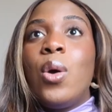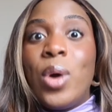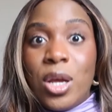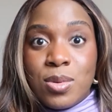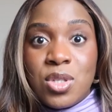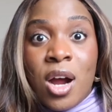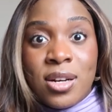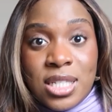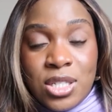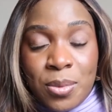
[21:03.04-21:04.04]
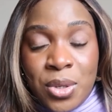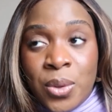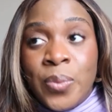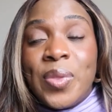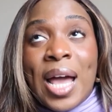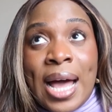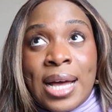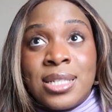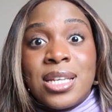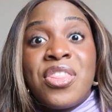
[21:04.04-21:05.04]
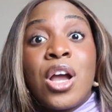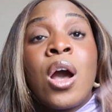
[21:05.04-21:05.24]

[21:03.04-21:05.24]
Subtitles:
when it comes to RTW and their